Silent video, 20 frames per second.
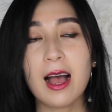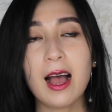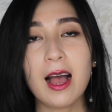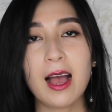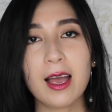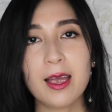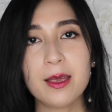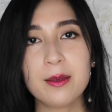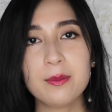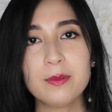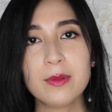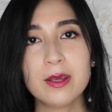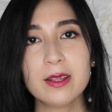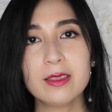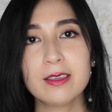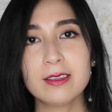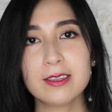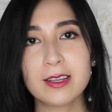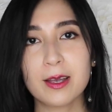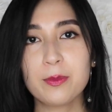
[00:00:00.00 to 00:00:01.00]
I'm
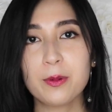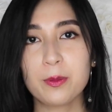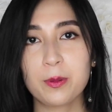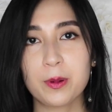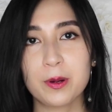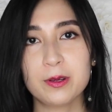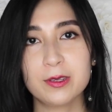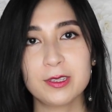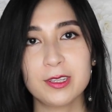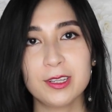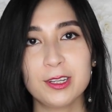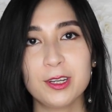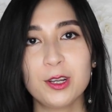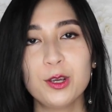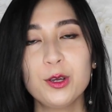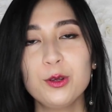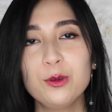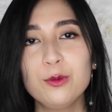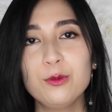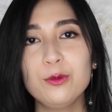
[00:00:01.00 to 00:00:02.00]
the type of person
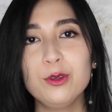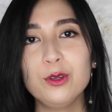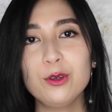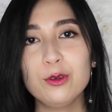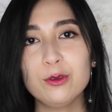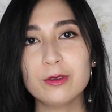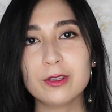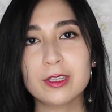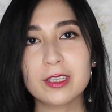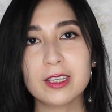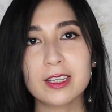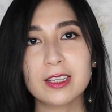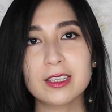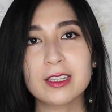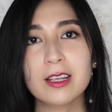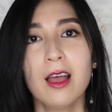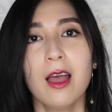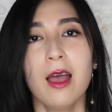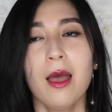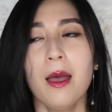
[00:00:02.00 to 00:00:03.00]
who uses